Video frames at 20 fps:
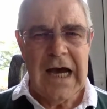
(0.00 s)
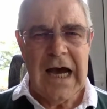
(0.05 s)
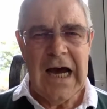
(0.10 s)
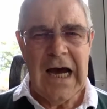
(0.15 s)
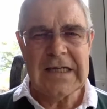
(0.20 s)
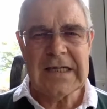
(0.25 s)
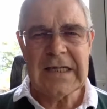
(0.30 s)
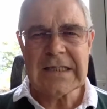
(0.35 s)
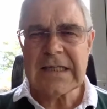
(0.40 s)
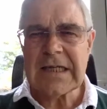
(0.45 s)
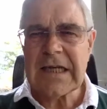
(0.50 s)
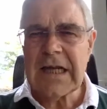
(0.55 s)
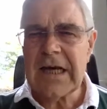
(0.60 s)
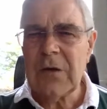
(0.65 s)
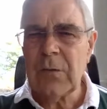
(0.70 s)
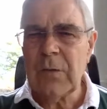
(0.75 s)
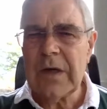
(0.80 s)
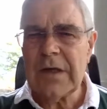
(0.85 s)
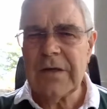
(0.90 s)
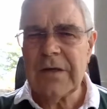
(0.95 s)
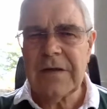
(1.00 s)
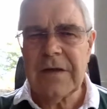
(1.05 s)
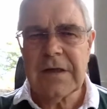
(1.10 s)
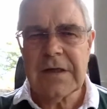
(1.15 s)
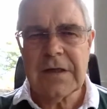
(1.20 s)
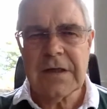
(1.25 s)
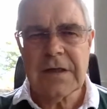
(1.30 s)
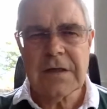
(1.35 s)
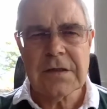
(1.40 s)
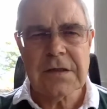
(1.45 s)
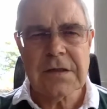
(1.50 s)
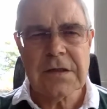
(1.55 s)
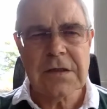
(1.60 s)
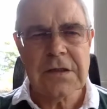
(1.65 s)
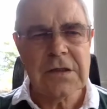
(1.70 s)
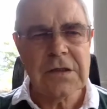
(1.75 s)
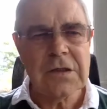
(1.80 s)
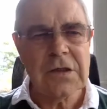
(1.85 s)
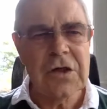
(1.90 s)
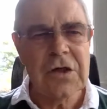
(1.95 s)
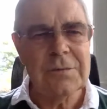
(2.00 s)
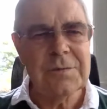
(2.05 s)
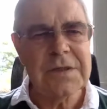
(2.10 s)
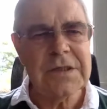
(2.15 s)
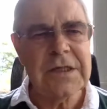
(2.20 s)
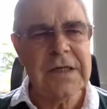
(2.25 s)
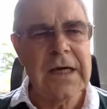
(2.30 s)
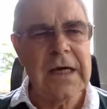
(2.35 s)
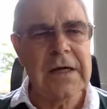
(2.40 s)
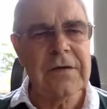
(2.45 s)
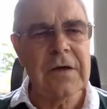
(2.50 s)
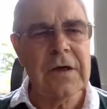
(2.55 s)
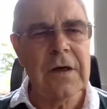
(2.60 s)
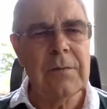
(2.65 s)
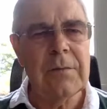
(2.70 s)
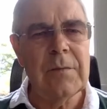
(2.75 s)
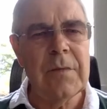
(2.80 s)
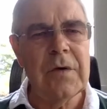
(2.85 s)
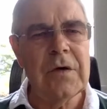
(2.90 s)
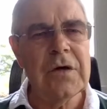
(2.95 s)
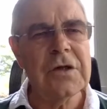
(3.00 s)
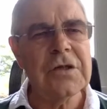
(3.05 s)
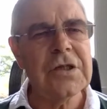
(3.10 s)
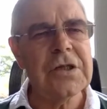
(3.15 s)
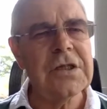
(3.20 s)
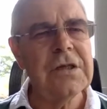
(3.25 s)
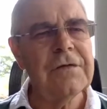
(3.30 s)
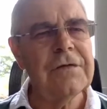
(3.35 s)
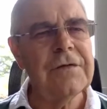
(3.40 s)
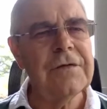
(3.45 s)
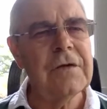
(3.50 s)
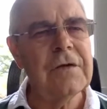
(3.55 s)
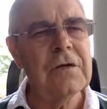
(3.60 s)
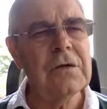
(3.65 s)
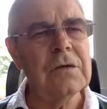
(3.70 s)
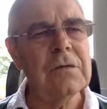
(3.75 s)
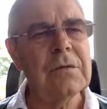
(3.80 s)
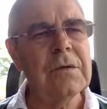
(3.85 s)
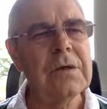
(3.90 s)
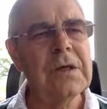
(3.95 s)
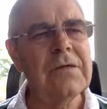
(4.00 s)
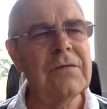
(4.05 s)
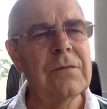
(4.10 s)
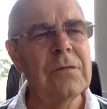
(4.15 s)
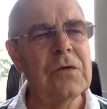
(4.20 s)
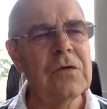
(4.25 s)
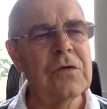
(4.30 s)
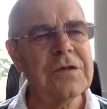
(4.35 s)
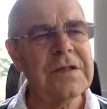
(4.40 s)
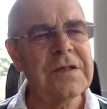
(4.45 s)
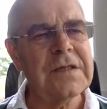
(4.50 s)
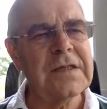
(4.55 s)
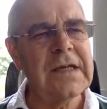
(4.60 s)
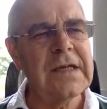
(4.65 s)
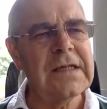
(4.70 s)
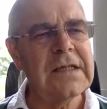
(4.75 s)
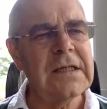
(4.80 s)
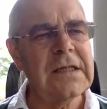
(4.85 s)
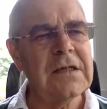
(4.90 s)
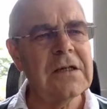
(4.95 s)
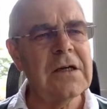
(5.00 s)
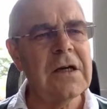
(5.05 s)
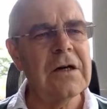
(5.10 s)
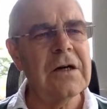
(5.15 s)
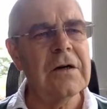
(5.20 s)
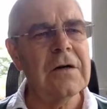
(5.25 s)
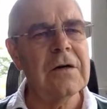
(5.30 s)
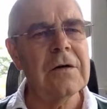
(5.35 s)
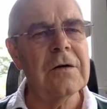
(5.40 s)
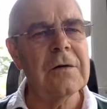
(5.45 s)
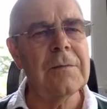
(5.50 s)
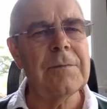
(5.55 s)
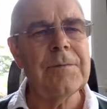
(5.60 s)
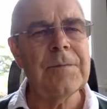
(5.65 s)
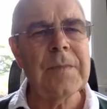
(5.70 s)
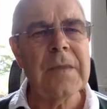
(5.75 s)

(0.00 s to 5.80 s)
And it's like when things come together and merge and you feel even more steady and calm.